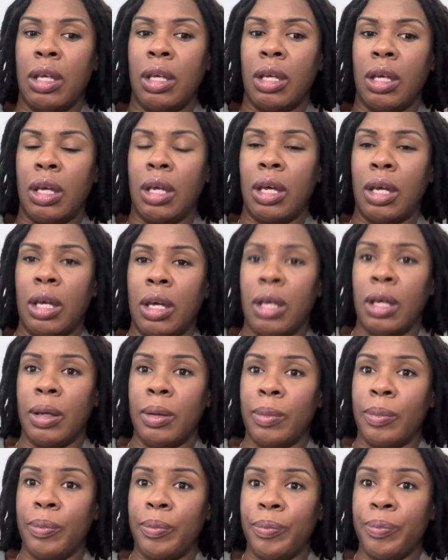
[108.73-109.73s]

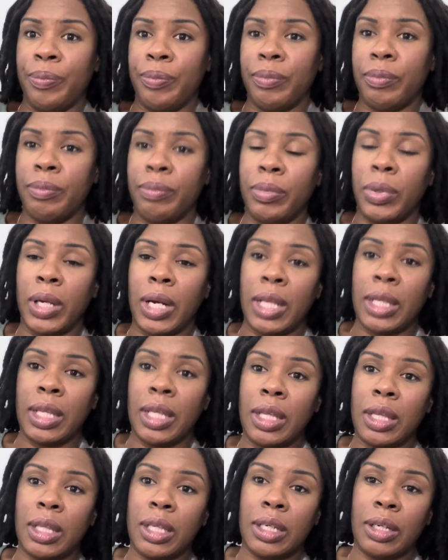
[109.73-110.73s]
But I
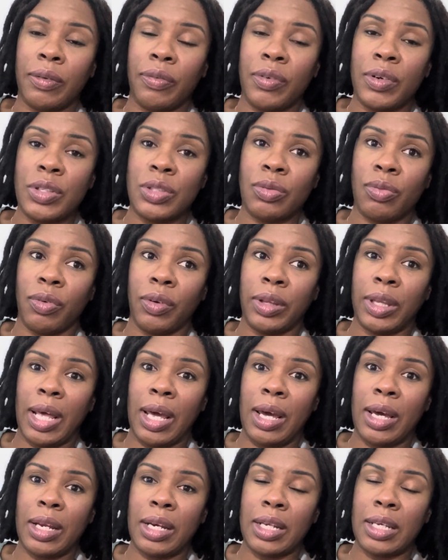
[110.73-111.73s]
think the difference for
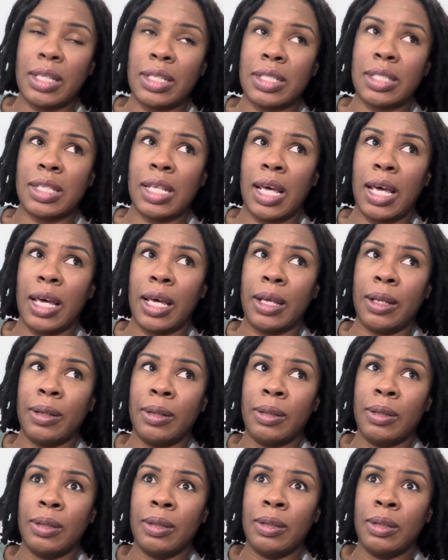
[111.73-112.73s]
that is that
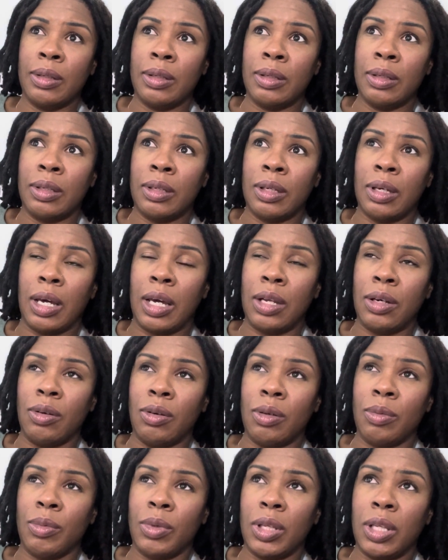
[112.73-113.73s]
I
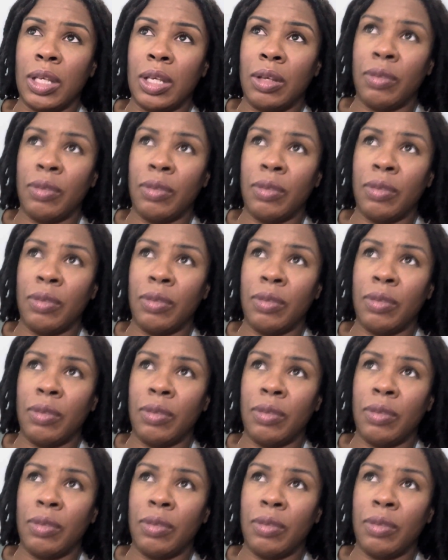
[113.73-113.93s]
normally